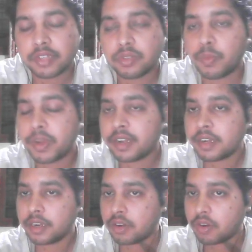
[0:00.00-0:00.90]
So when
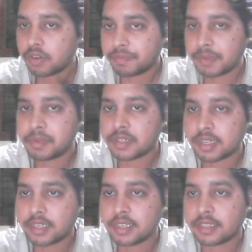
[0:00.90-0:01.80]
a lot of people
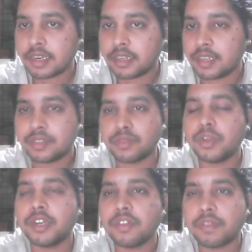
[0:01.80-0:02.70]
suggest that there is no
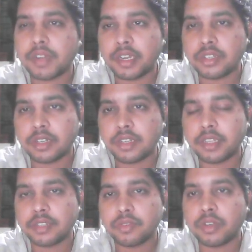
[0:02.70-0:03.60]
need of an engineer,
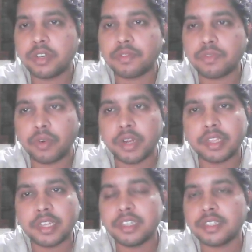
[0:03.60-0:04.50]
there is no need of coding,
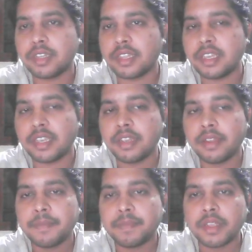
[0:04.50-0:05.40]
there is nothing,
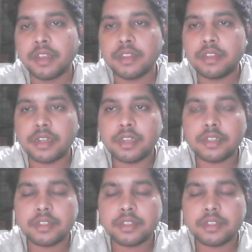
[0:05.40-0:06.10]
there is